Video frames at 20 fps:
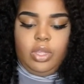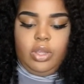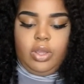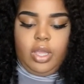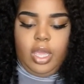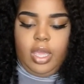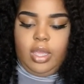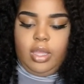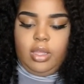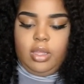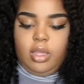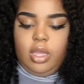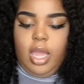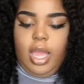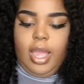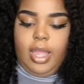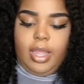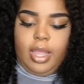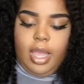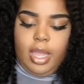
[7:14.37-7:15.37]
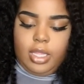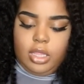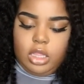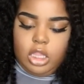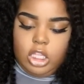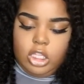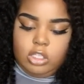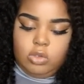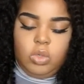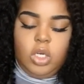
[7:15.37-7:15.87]
Okay, I
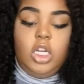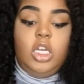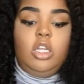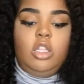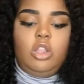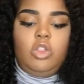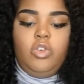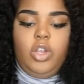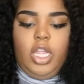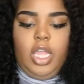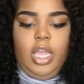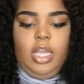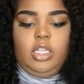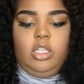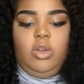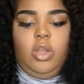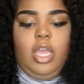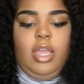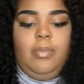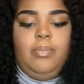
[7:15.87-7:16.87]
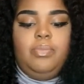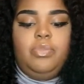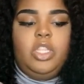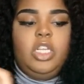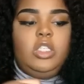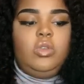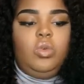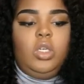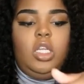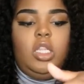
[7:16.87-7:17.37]
got this one in a 3X, okay?
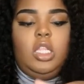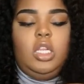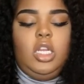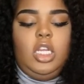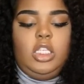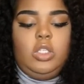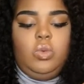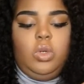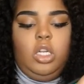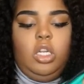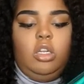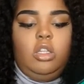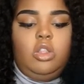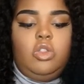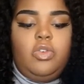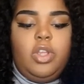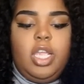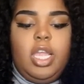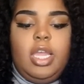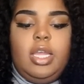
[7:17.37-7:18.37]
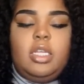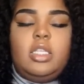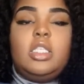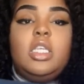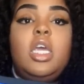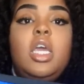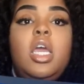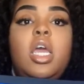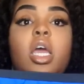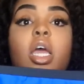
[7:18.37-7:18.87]
This one and the next one in a 3X.